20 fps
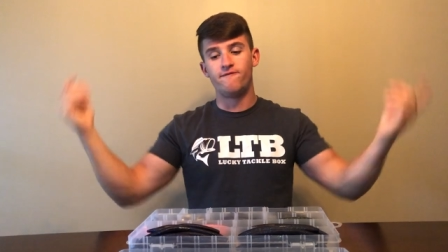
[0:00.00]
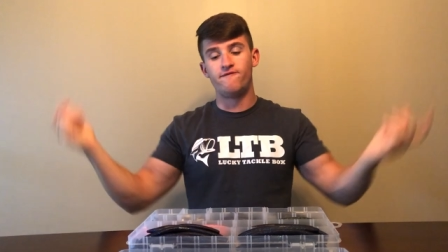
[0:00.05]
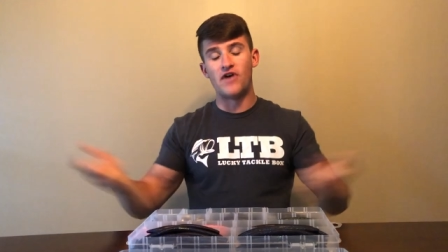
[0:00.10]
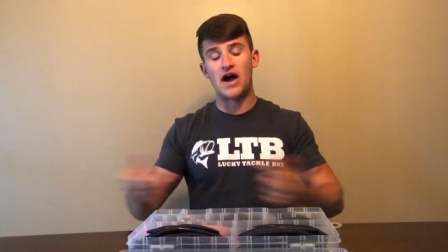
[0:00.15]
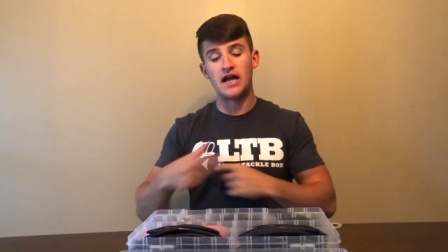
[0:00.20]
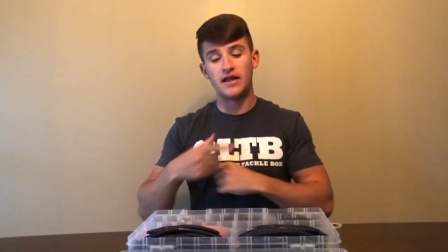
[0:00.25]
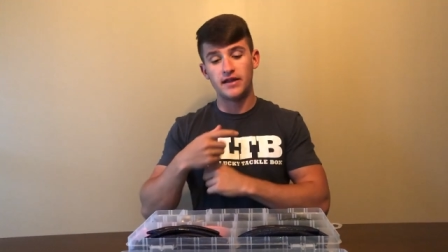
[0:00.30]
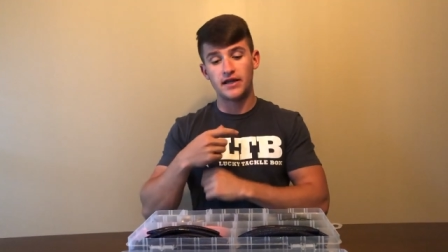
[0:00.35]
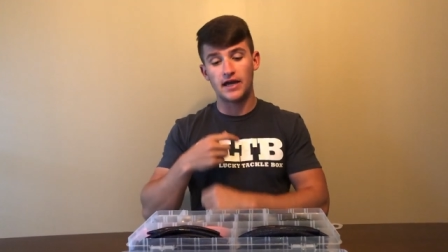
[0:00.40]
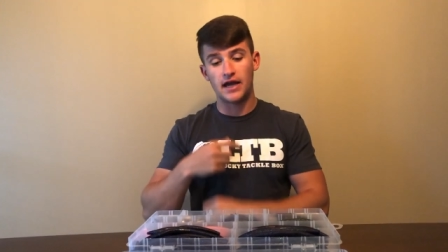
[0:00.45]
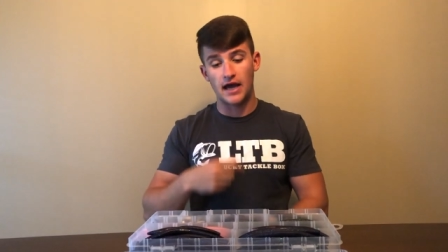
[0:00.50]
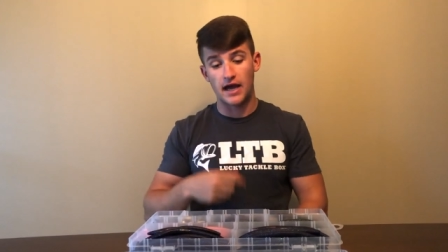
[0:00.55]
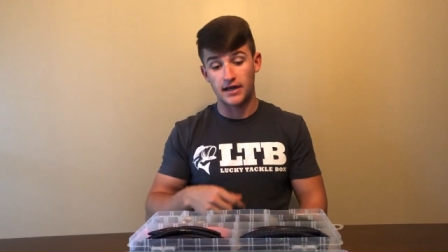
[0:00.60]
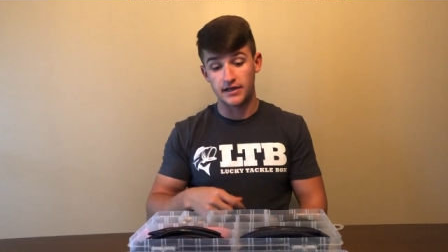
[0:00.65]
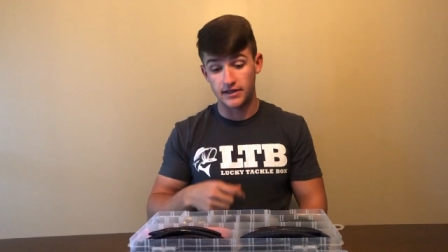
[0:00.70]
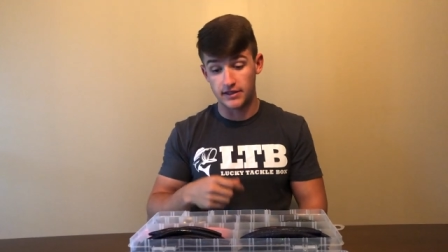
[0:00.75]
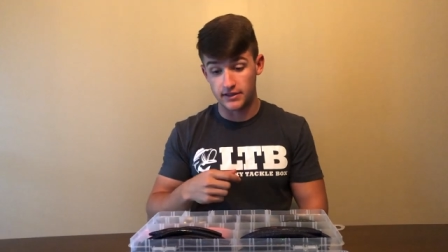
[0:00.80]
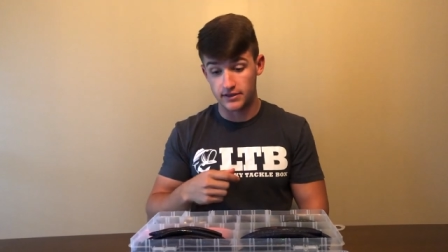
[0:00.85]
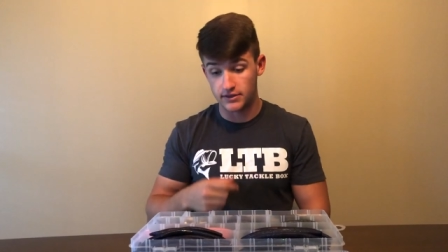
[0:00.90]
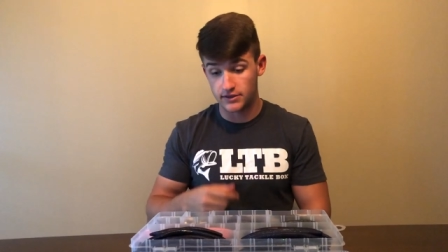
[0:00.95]
Finally
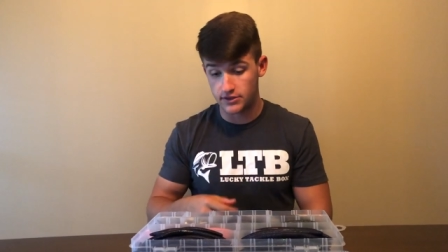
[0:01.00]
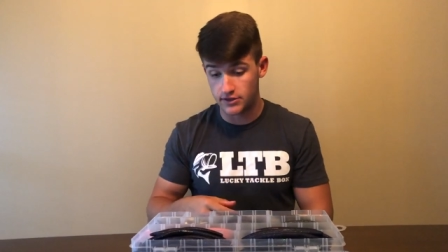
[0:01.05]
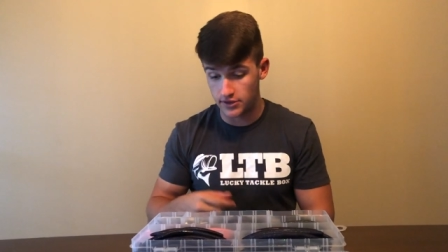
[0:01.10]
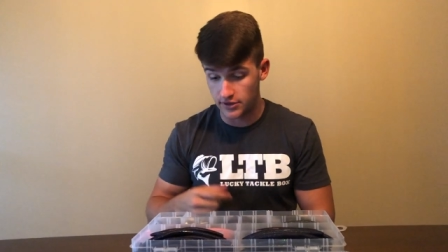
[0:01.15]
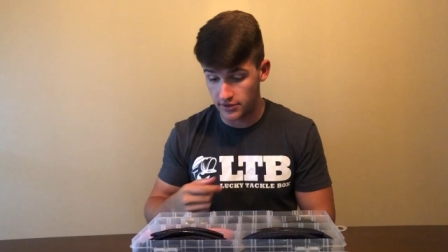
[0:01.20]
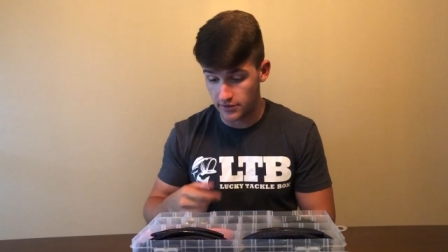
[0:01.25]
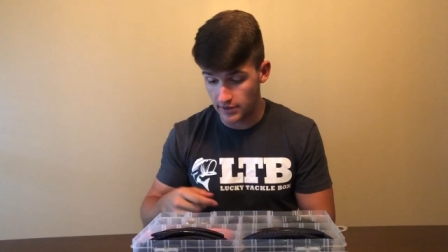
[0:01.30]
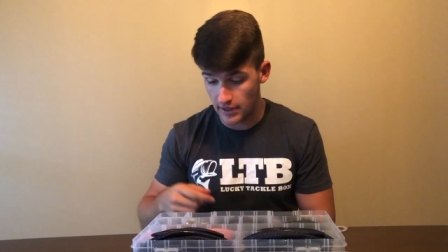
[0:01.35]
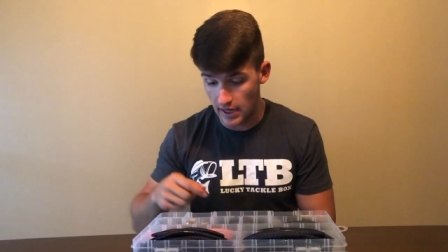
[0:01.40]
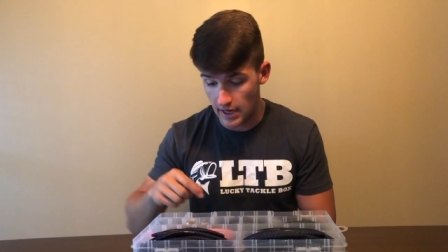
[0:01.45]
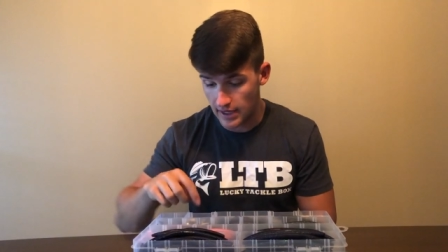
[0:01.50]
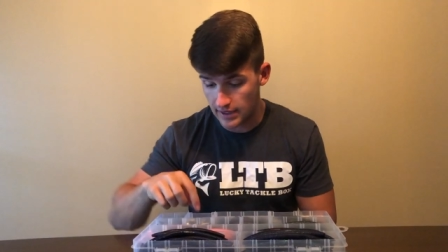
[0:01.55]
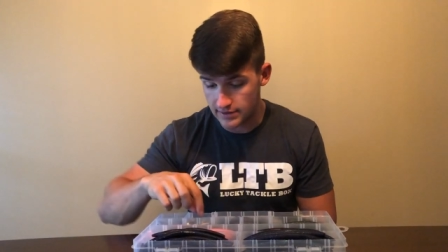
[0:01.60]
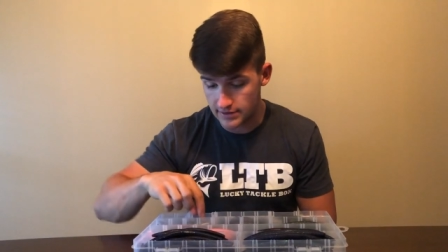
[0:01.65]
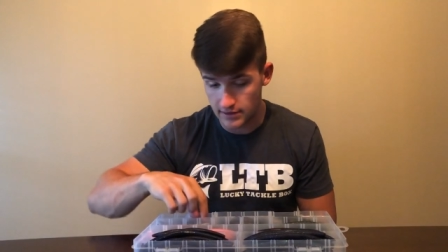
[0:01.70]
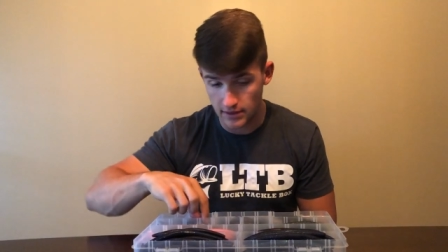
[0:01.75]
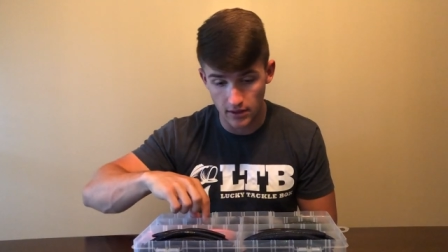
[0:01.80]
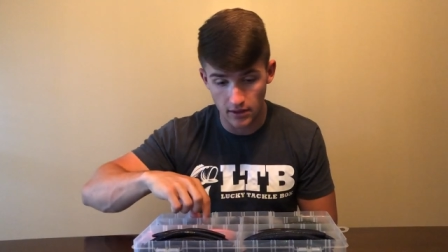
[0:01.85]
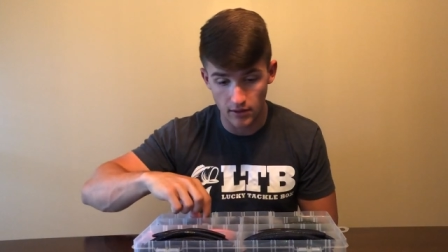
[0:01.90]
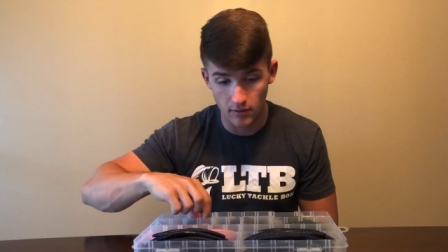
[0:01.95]
got it to you
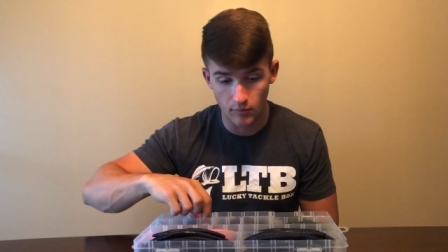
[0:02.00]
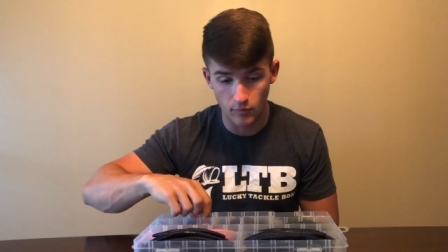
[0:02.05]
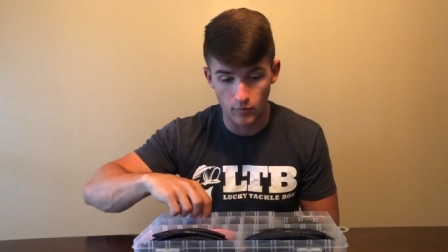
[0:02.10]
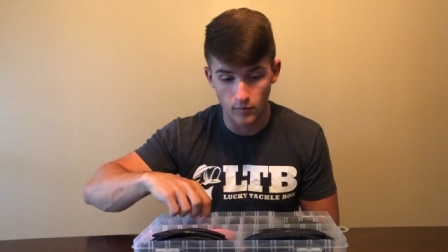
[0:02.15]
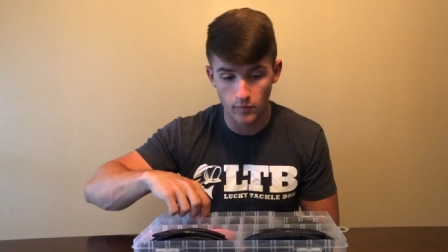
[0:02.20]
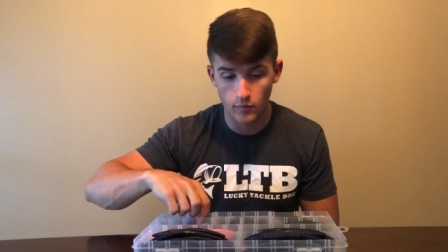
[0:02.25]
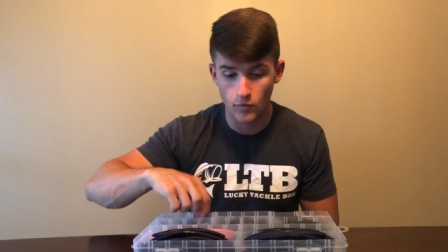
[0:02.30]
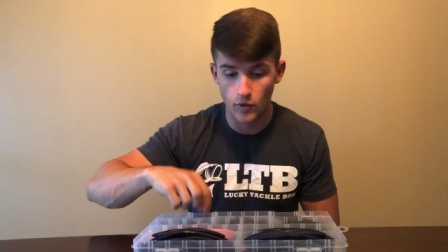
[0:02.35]
guys um,